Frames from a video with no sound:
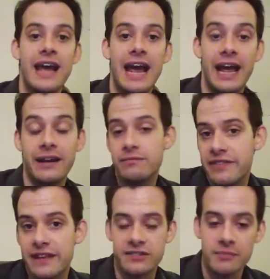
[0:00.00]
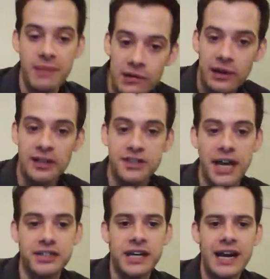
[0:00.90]
And the things in the middle are going to
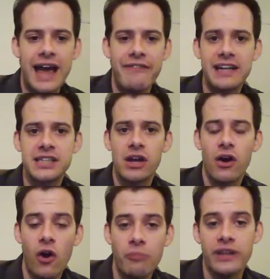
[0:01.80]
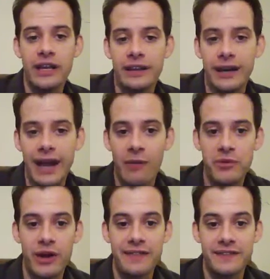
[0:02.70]
change. And that's hopefully going to help
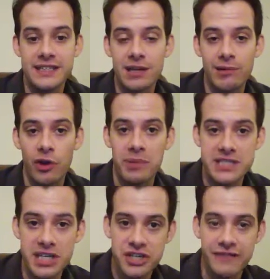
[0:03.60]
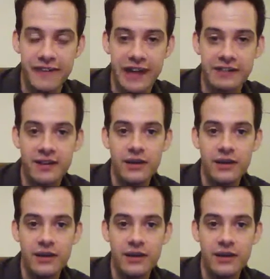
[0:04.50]
you get this serial position effect